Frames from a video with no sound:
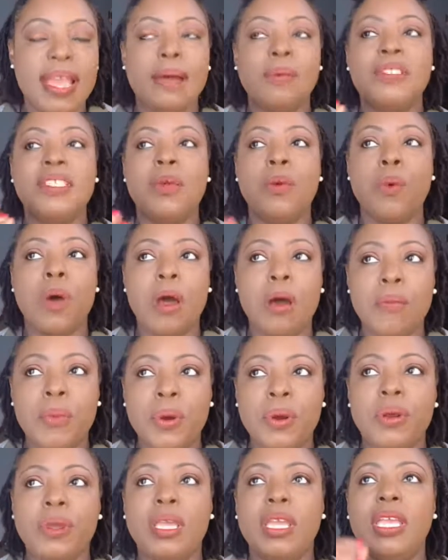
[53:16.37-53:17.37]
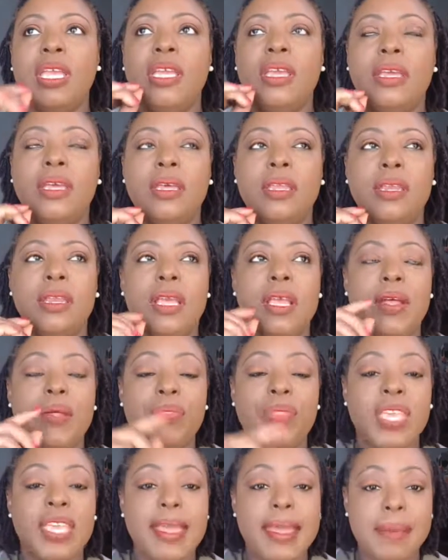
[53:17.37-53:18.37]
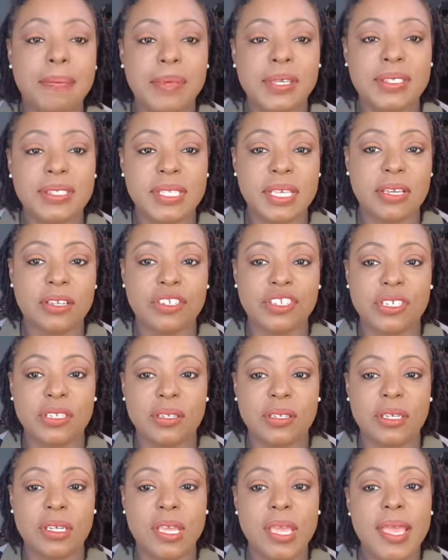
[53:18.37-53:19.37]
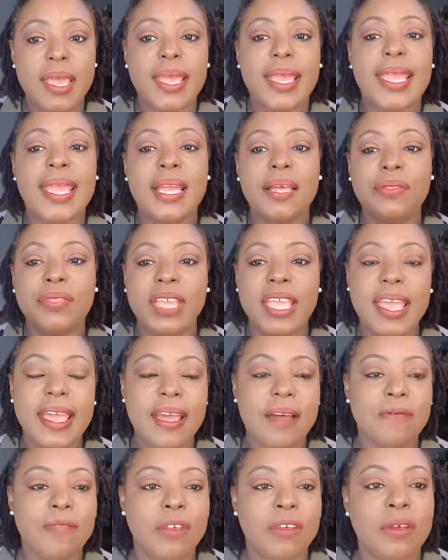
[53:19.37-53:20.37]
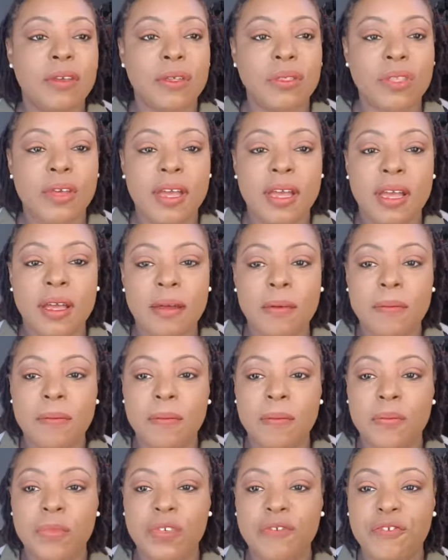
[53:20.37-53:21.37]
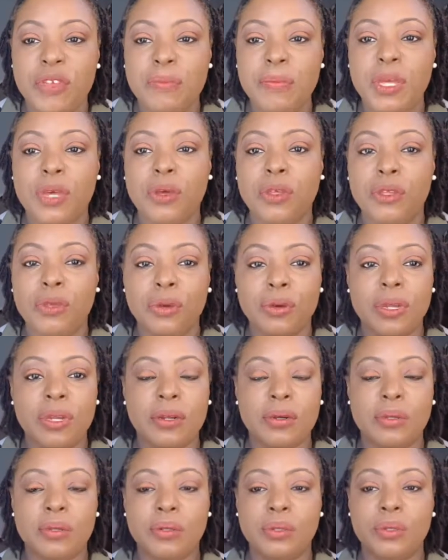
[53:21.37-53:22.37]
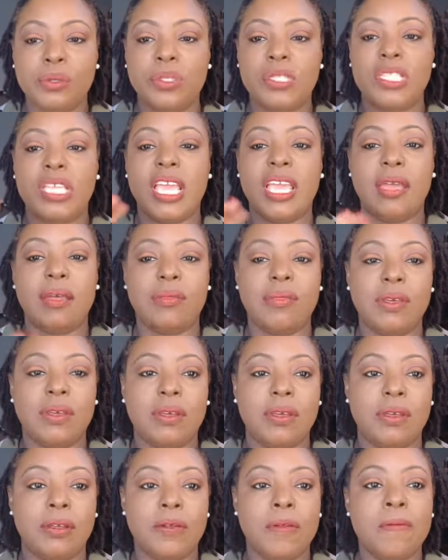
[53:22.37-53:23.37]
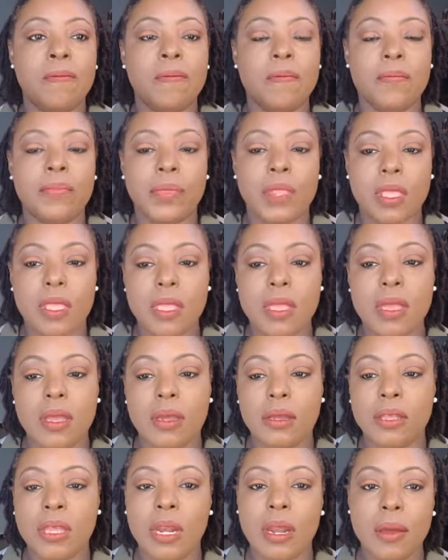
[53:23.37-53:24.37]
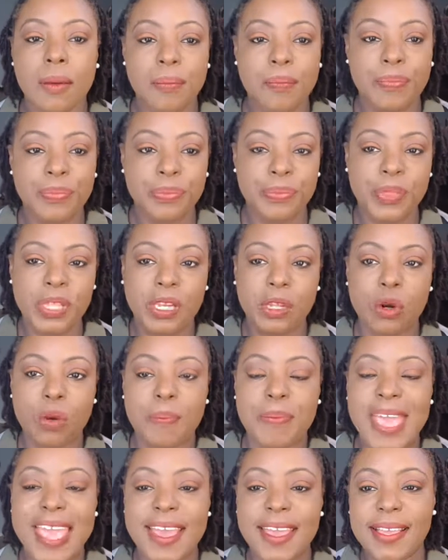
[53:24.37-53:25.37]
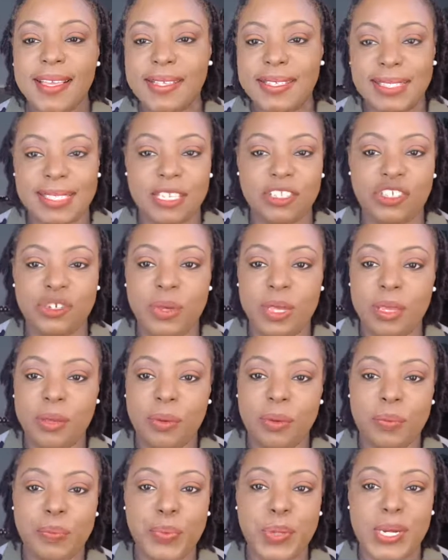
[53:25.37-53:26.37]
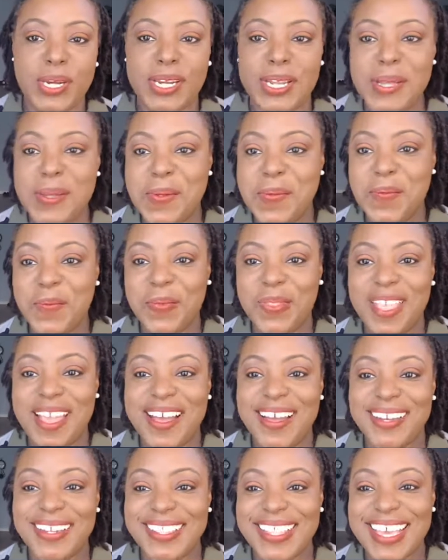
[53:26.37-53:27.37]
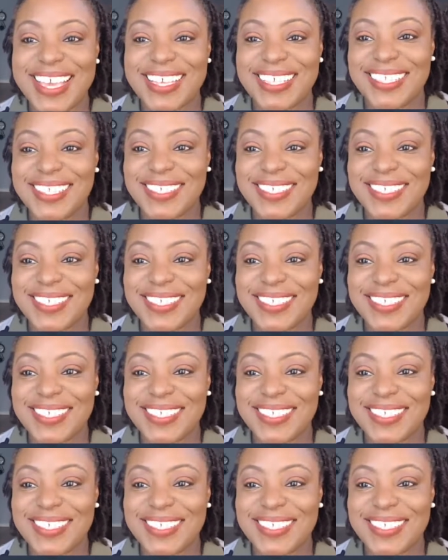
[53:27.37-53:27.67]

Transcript: I was in Walmart in the camping section, and they have the female urinals and the, you know, the little baggies that you can put it in, all of that.